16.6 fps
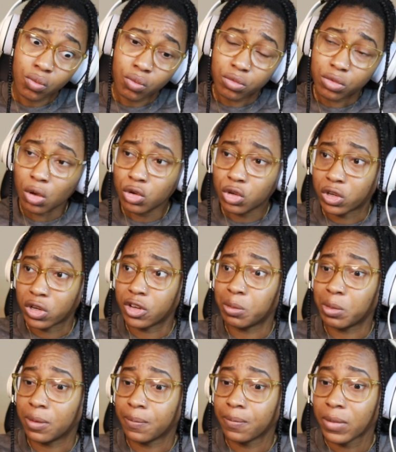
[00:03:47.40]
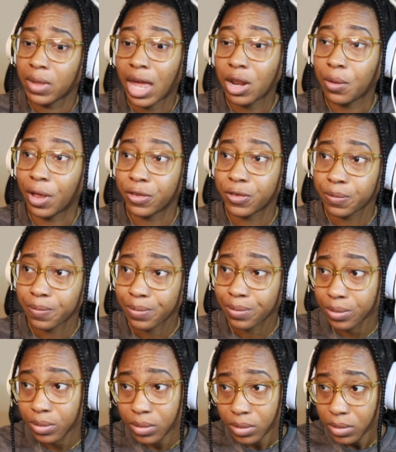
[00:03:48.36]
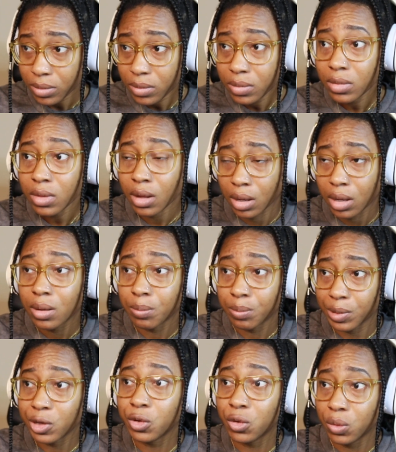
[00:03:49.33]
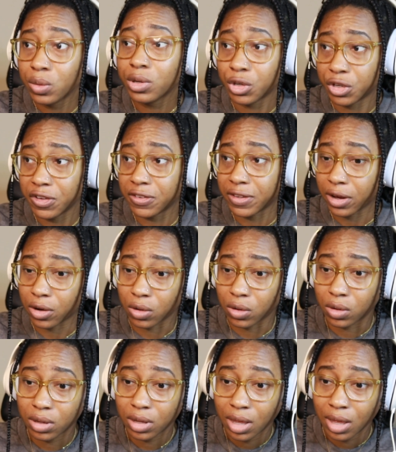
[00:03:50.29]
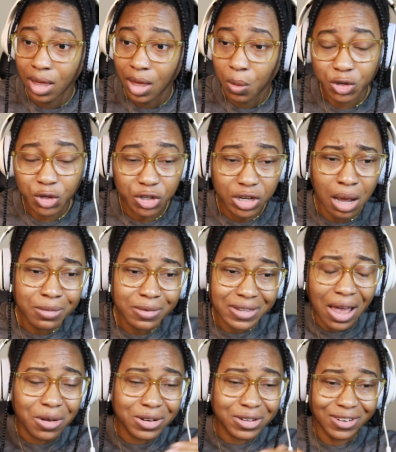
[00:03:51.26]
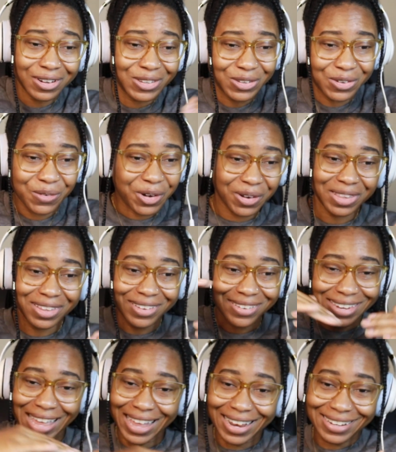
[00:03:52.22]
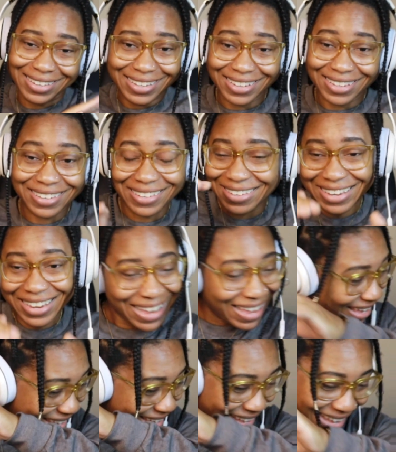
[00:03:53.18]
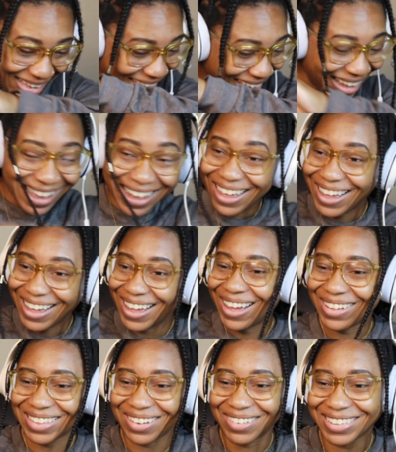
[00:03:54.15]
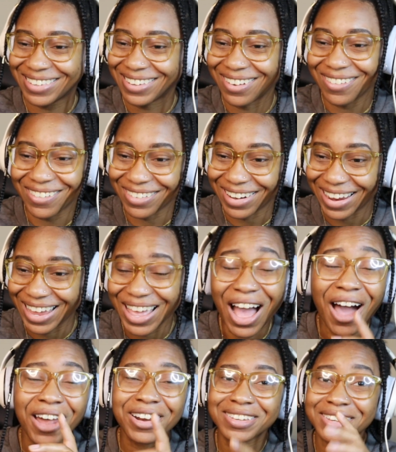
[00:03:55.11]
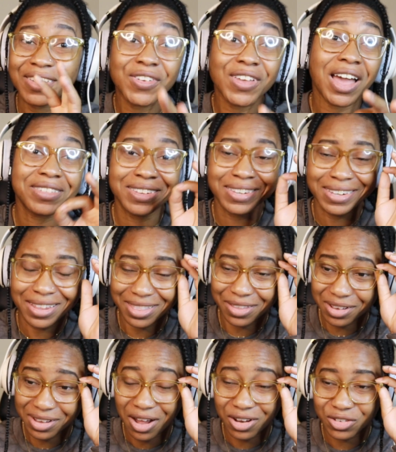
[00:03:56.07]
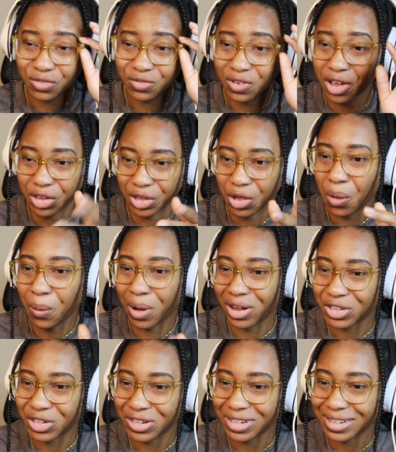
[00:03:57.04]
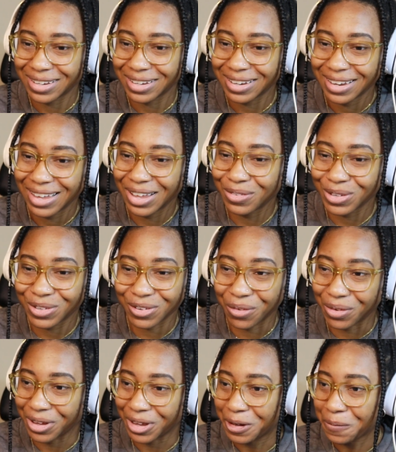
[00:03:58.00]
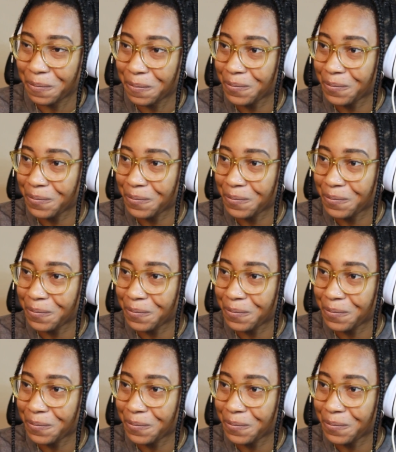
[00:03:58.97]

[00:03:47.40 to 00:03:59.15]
Don't judge me. Anyways, Blue, she's that girl. When she comes out and starts doing her little dances, oh, that was so great. Honestly, if you haven't seen the concert vlog, go watch it. It was so good.